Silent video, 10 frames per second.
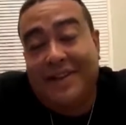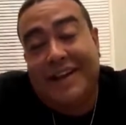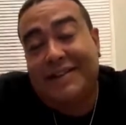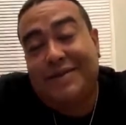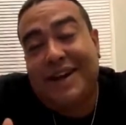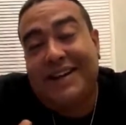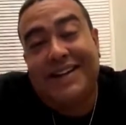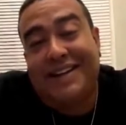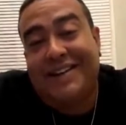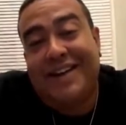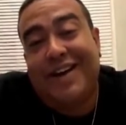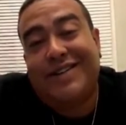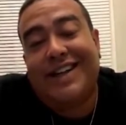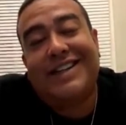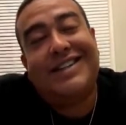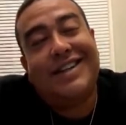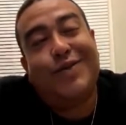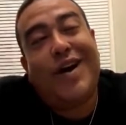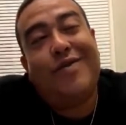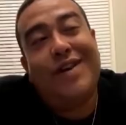That's what I did. You know, I was like, shit,
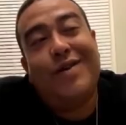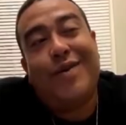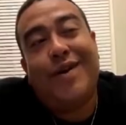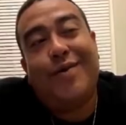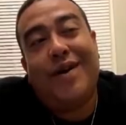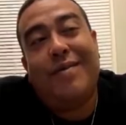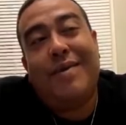do I really want to wear a